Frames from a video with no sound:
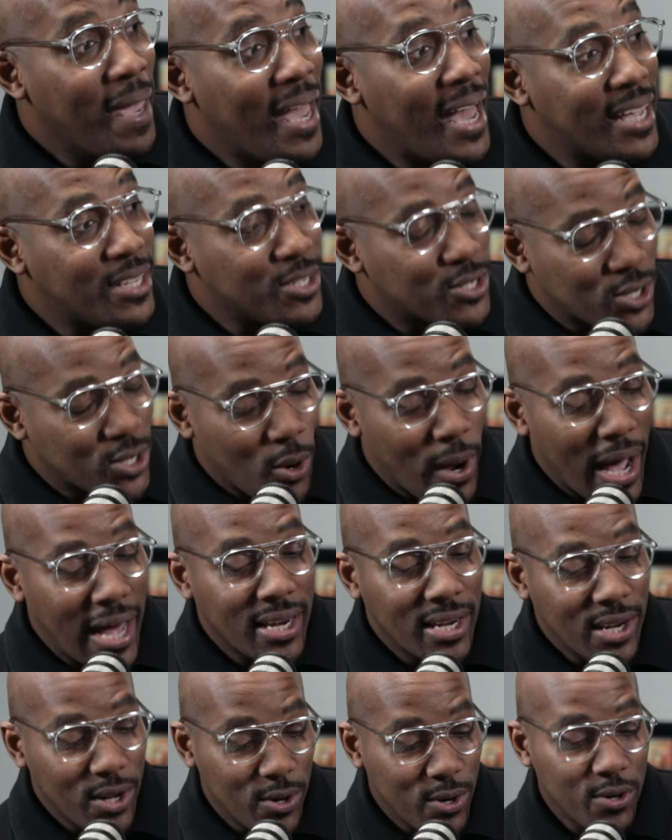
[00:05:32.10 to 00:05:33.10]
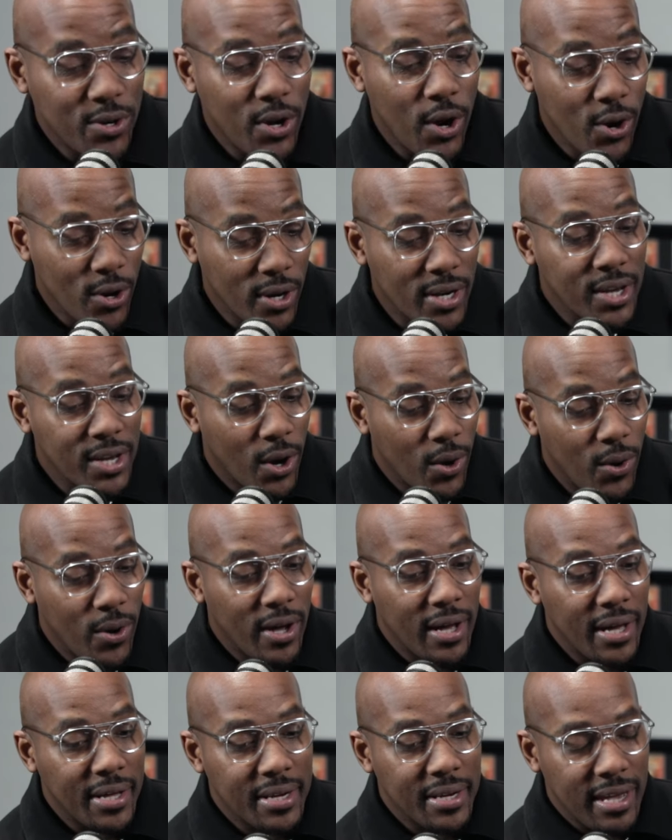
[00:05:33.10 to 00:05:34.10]
And so I learned early
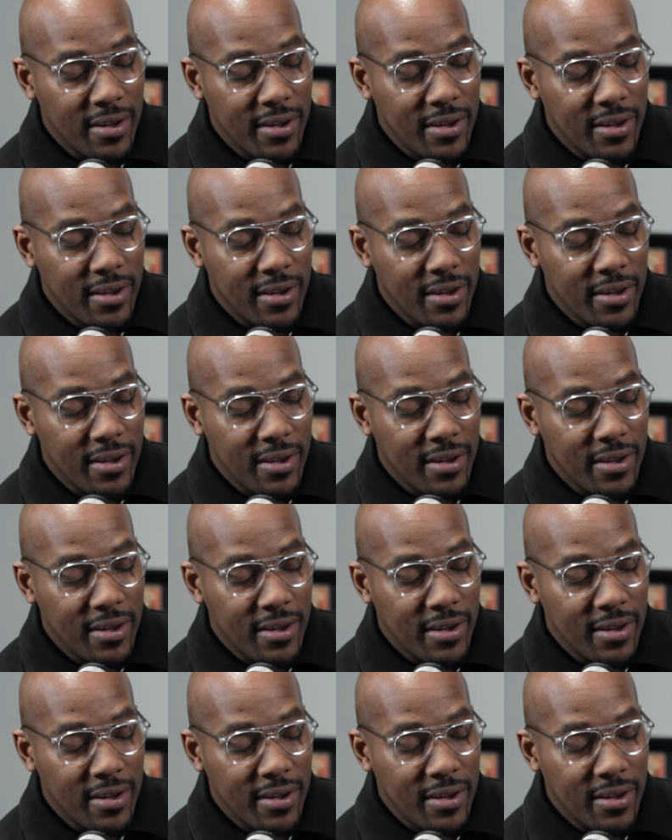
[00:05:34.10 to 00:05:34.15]
on,